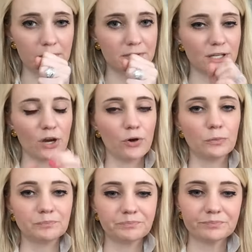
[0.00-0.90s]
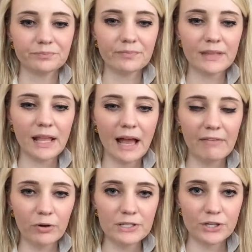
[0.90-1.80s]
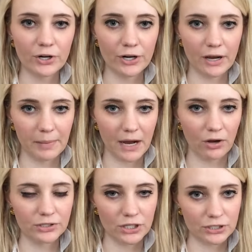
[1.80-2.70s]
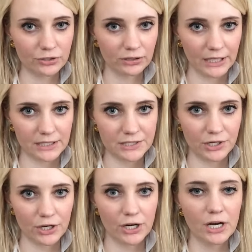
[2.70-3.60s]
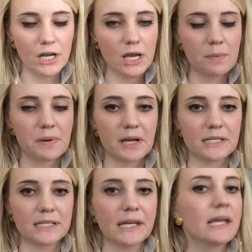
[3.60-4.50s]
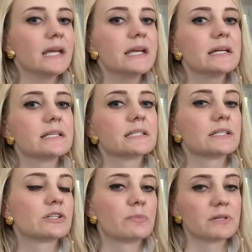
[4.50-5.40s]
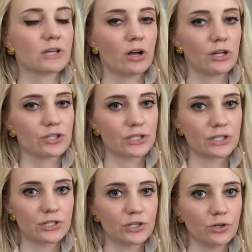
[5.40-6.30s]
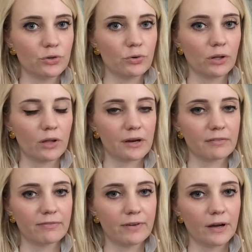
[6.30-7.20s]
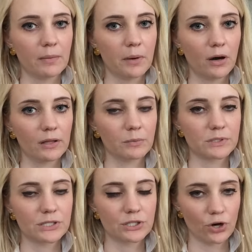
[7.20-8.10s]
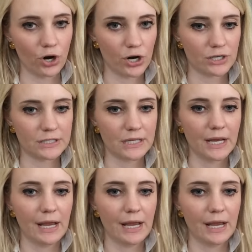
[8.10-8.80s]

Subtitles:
So, I've always heard about Dr. Lancer because he is the dermatologist to a lot of Hollywood stars.